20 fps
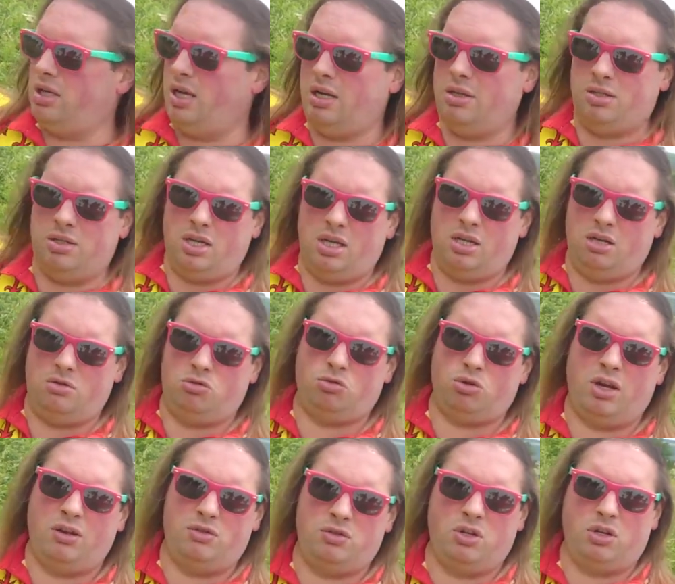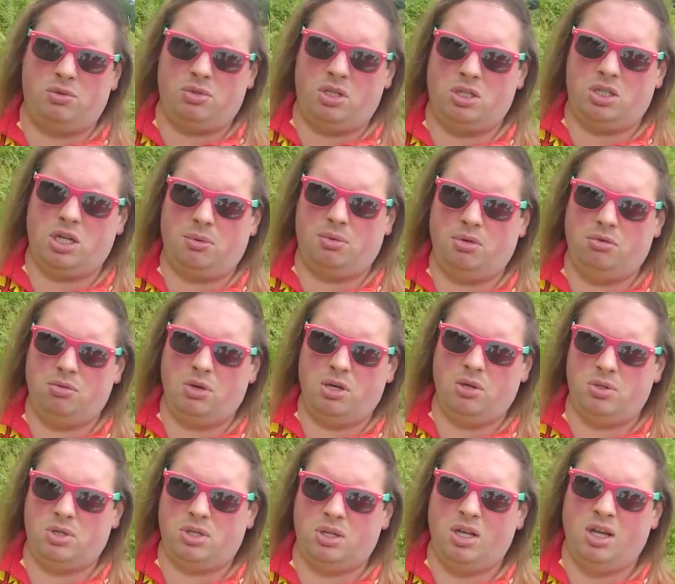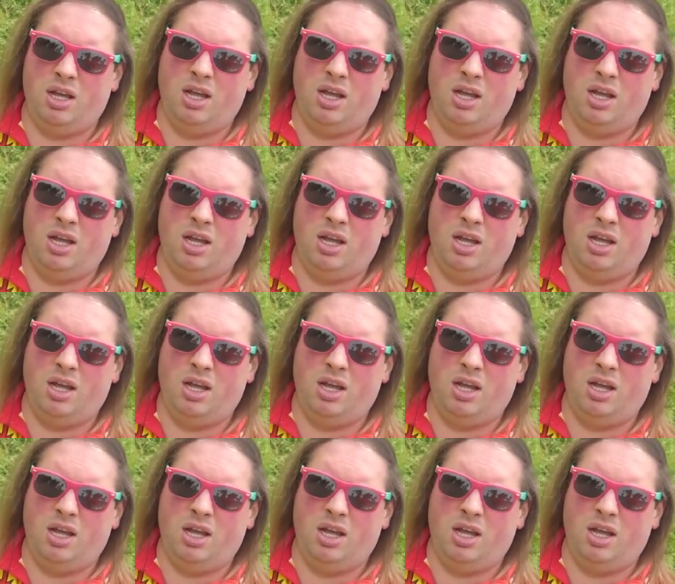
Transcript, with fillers: and uh, drive straight up to the top of the road.